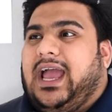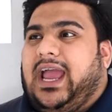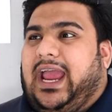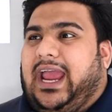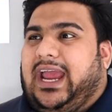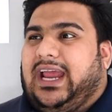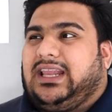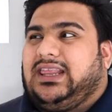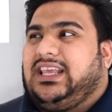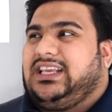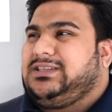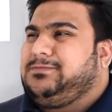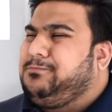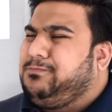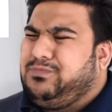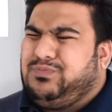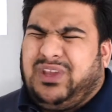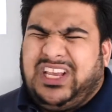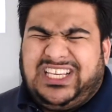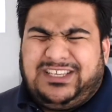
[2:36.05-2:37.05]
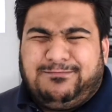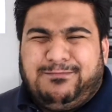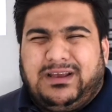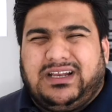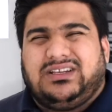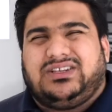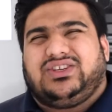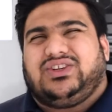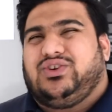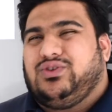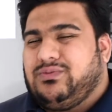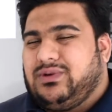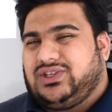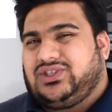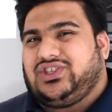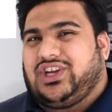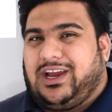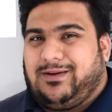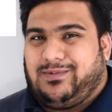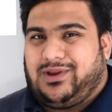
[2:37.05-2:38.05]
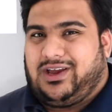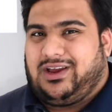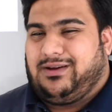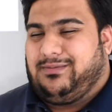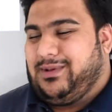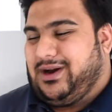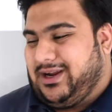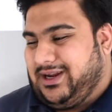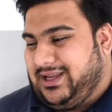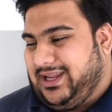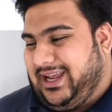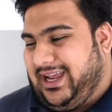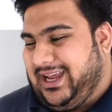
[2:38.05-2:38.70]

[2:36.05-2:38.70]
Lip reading: and they spent too much time talking about it,